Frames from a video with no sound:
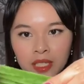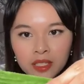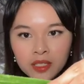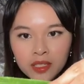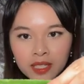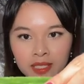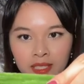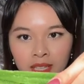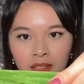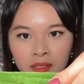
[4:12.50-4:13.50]
sure it's
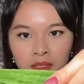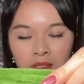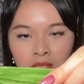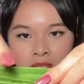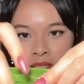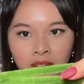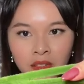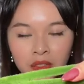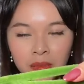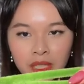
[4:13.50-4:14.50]
leveled, and
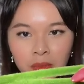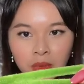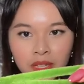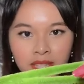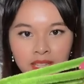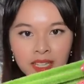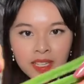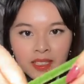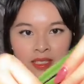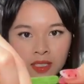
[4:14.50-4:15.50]
also make a point at the
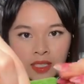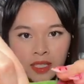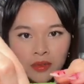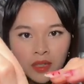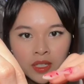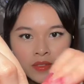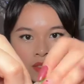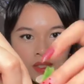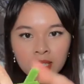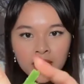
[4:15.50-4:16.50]
end, and take one of
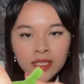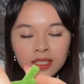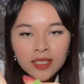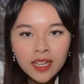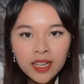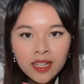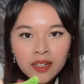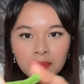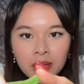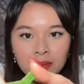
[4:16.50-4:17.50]
the inside
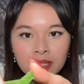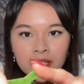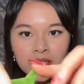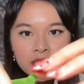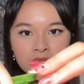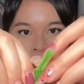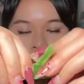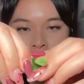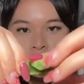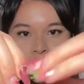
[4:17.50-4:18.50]
pipe cleaners and
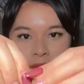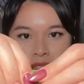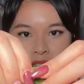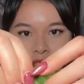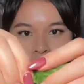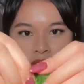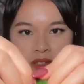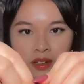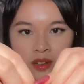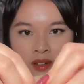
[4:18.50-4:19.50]
then wrap it
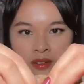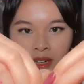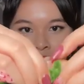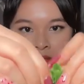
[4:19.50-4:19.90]
around.